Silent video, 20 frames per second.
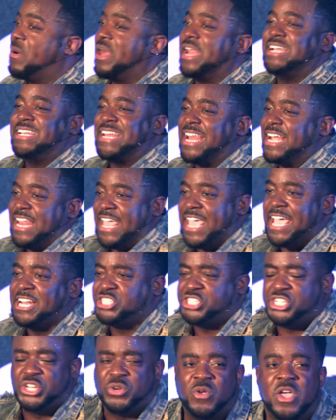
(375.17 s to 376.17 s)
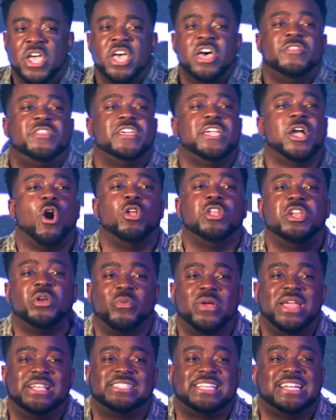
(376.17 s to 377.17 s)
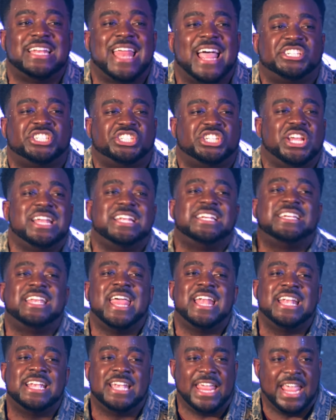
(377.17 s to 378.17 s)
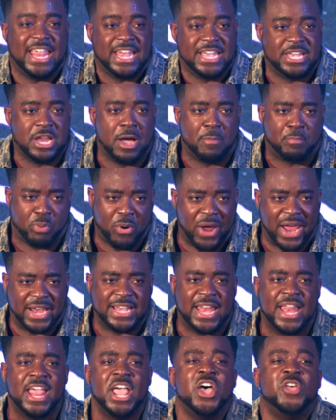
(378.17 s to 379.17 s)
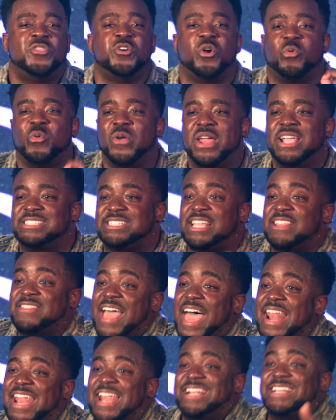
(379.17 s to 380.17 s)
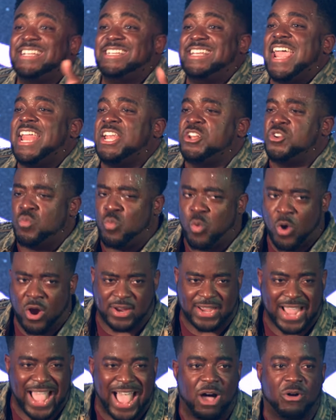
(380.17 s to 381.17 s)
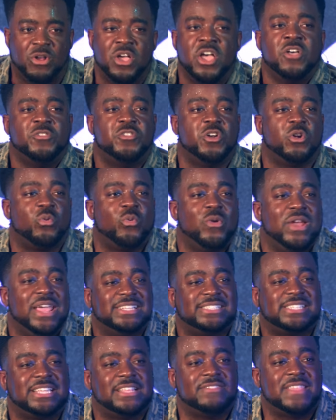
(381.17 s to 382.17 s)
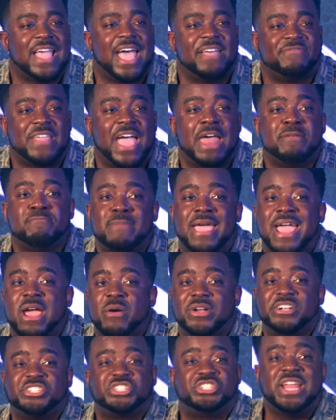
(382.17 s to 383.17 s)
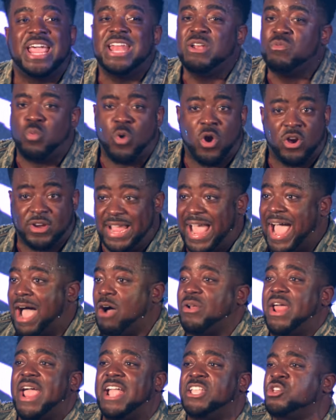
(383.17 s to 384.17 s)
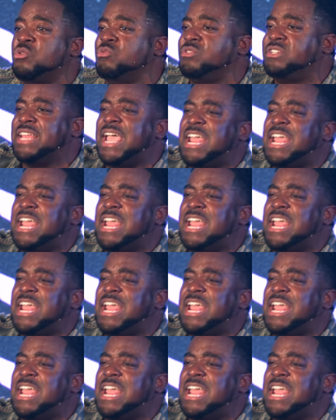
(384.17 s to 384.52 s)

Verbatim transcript: but it didn't hit you, the only reason that she didn't end up pregnant, the reason that it didn't work out, the reason that that marriage didn't work out and you